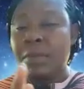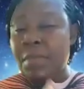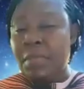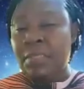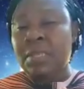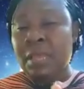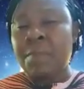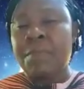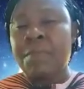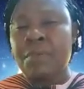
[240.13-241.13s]
based
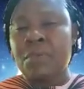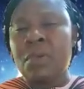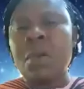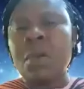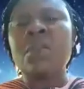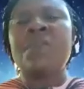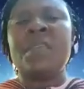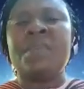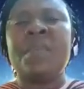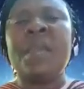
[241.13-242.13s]
abroad. All of
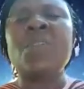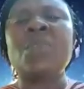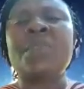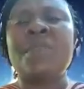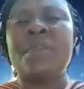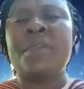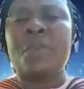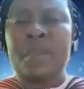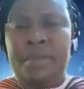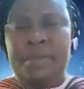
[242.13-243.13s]
them are doing very
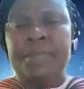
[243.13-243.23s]
well.